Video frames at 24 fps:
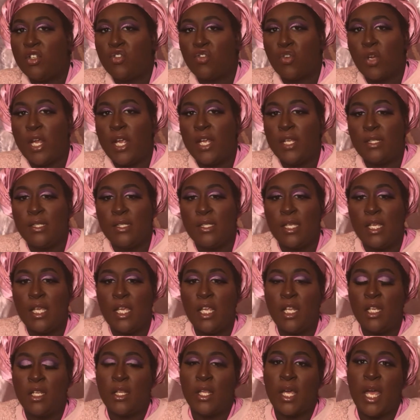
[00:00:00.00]

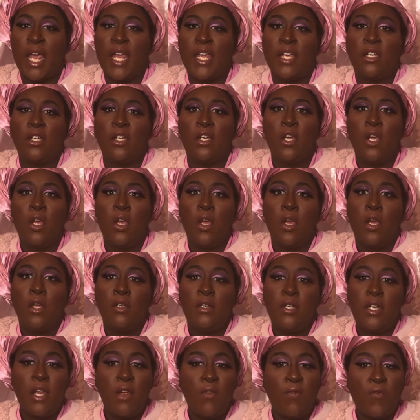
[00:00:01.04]
transcend like
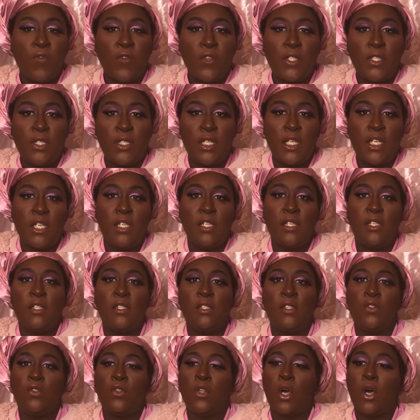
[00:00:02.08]
differences,